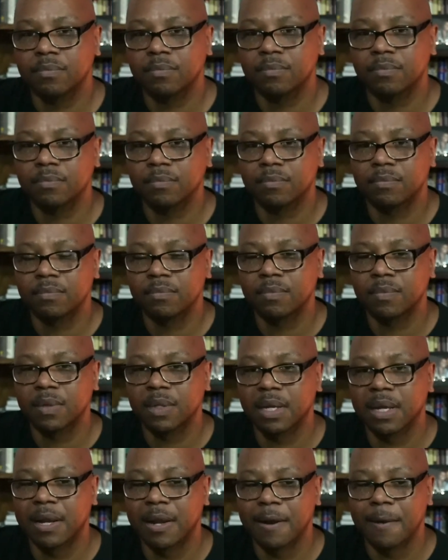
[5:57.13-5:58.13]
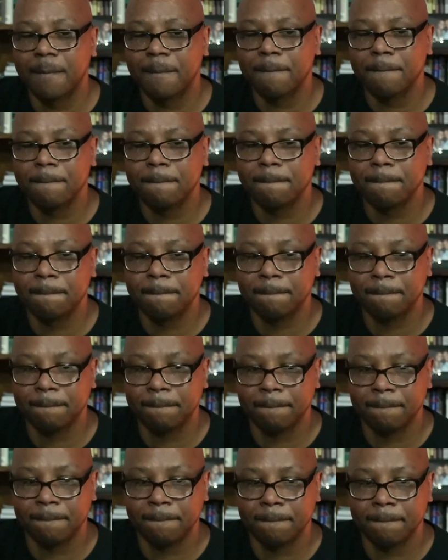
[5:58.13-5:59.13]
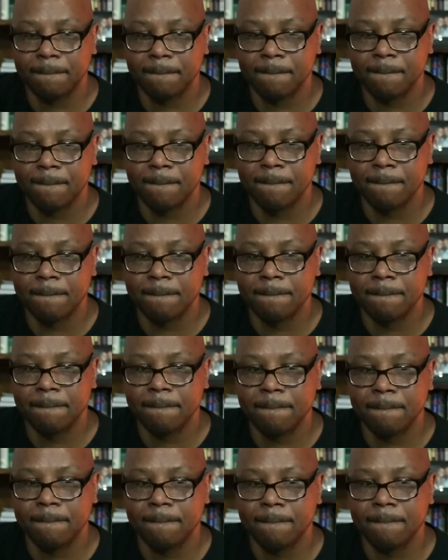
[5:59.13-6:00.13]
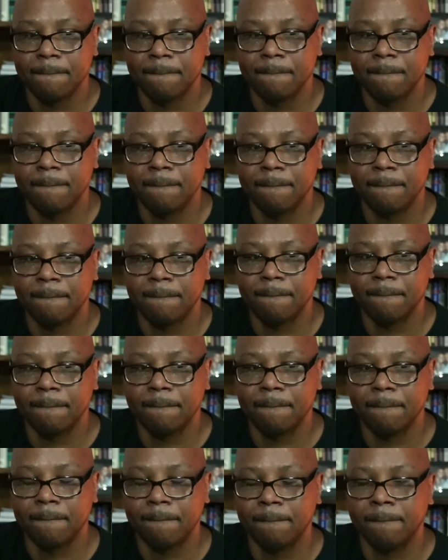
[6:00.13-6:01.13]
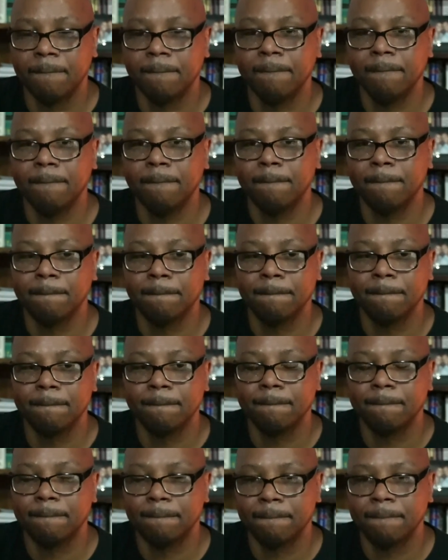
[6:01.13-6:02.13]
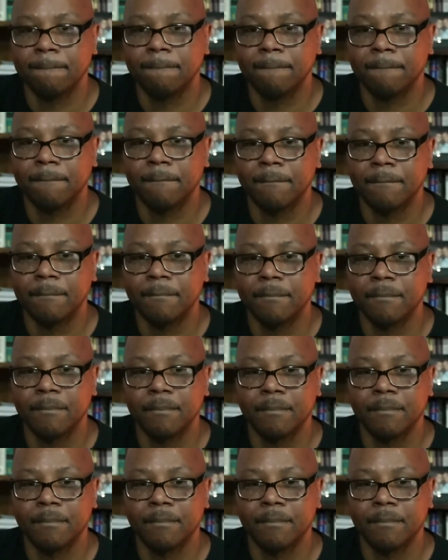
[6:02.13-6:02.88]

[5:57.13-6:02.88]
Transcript: [no speech]